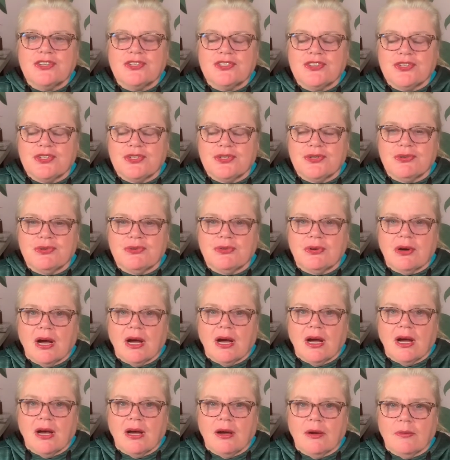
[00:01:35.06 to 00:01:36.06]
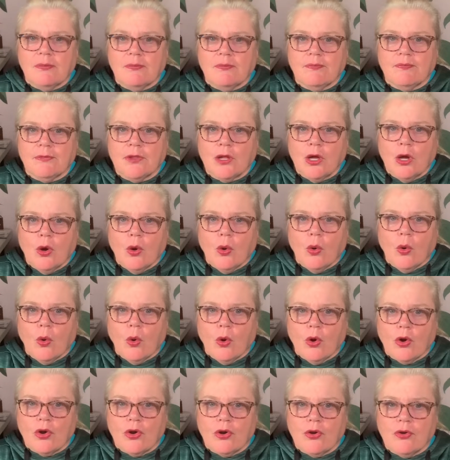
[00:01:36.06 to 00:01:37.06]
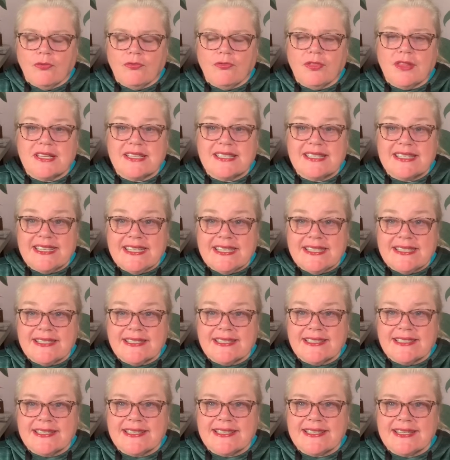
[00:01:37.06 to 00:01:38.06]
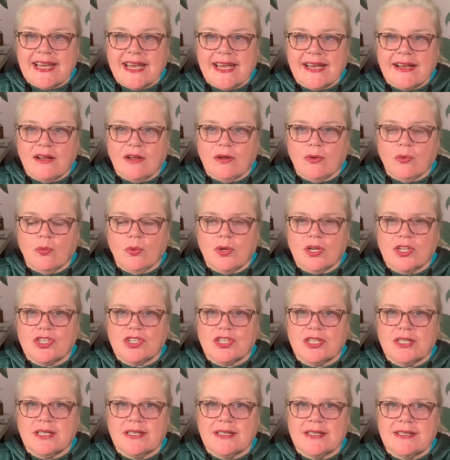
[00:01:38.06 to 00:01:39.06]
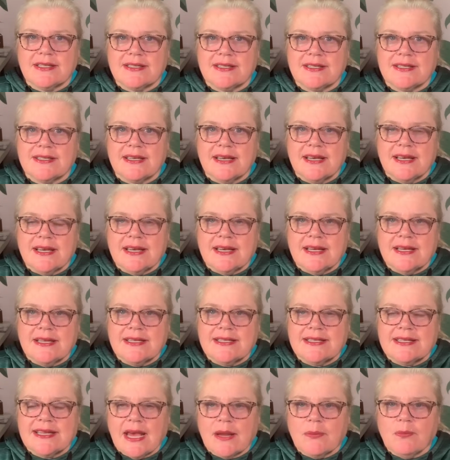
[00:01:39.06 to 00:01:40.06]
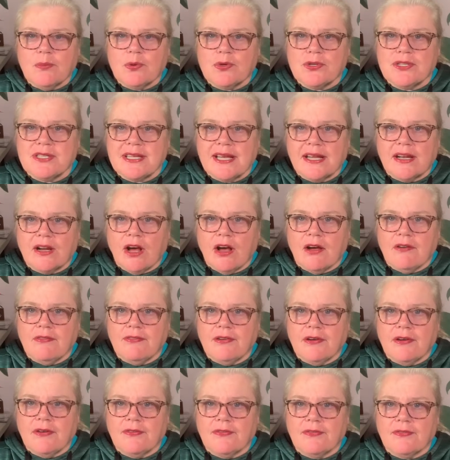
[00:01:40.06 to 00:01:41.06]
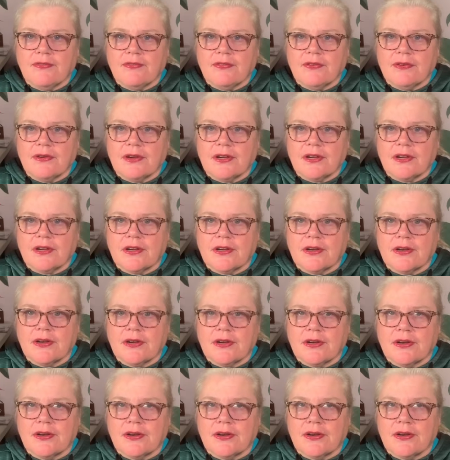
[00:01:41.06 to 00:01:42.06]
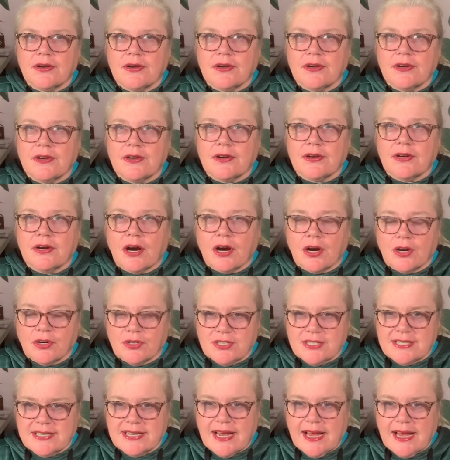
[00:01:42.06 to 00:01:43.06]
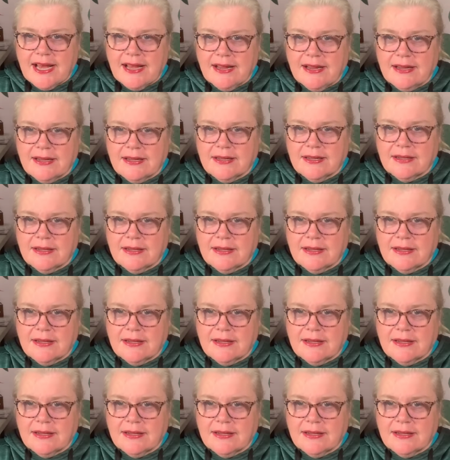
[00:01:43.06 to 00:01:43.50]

to um, order the seasonal sale, which is 10% off of cardstock,